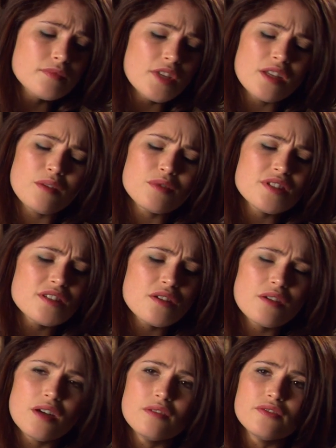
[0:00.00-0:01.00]
And it was
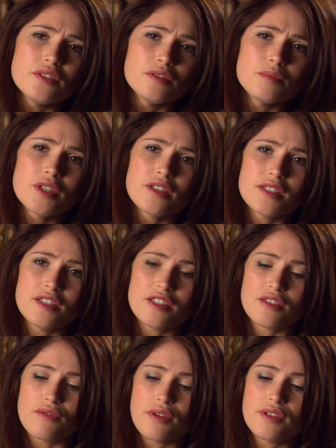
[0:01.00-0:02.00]
so helpful because it
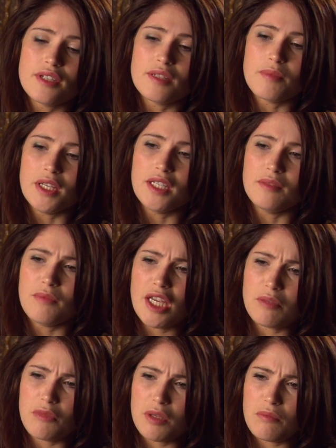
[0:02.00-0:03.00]
just rooted me and
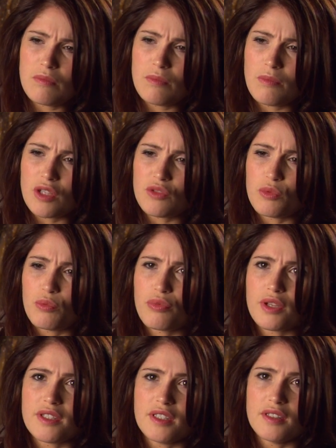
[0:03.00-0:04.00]
made me much more
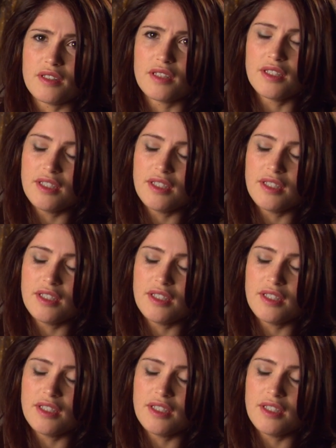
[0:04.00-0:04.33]
present